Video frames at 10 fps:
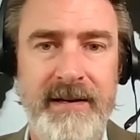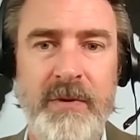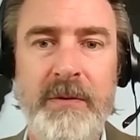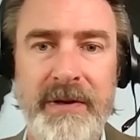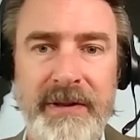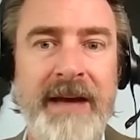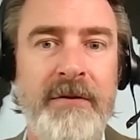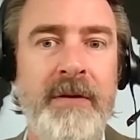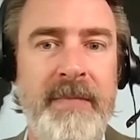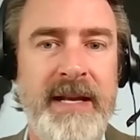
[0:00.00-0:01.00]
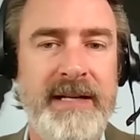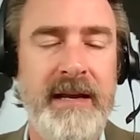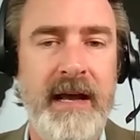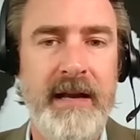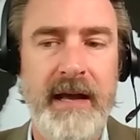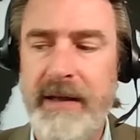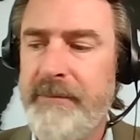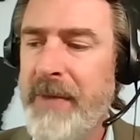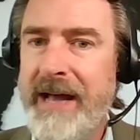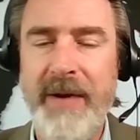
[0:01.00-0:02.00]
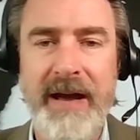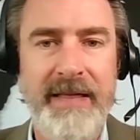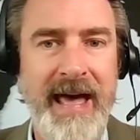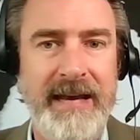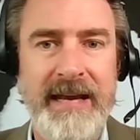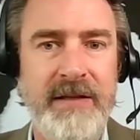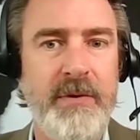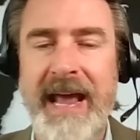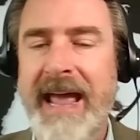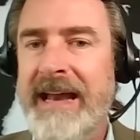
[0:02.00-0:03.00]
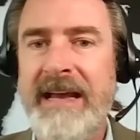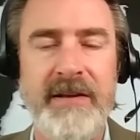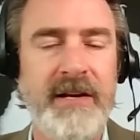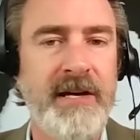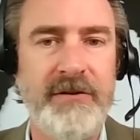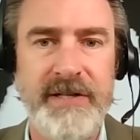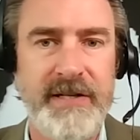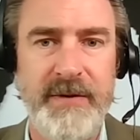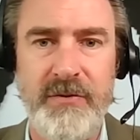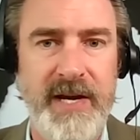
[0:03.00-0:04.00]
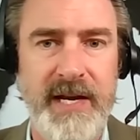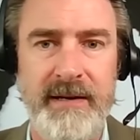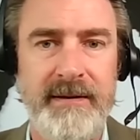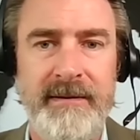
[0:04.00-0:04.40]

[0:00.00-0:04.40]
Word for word: We will never admit, abide by that, and neither would any of the countries in between.